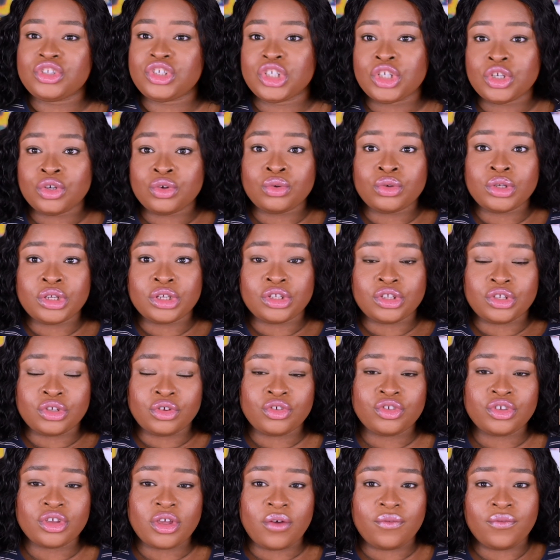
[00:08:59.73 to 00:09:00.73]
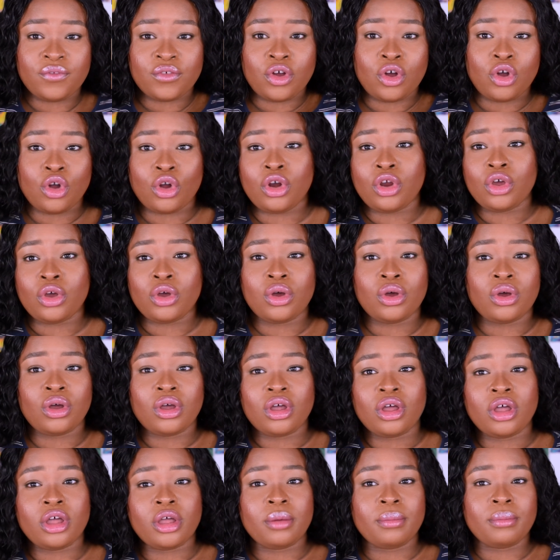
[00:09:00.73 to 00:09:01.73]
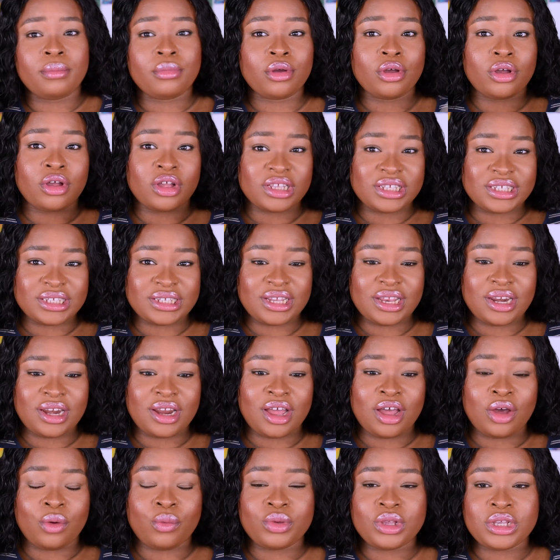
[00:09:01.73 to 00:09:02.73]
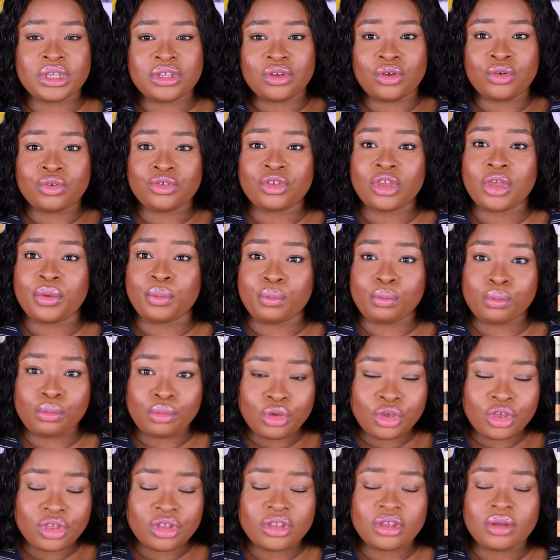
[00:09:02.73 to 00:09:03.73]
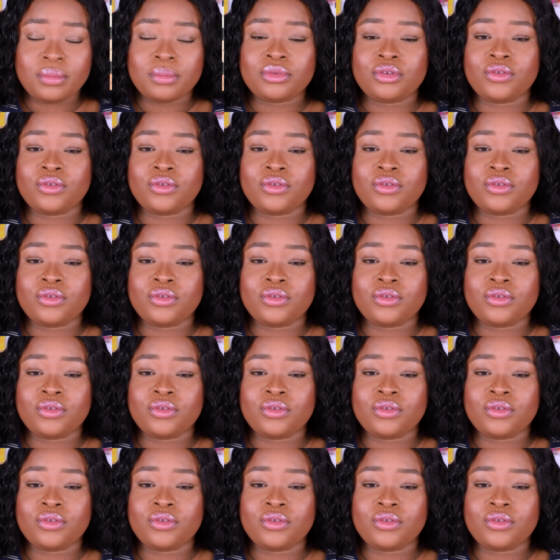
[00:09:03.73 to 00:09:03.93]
To the Dust of Color concealer, which is also a medium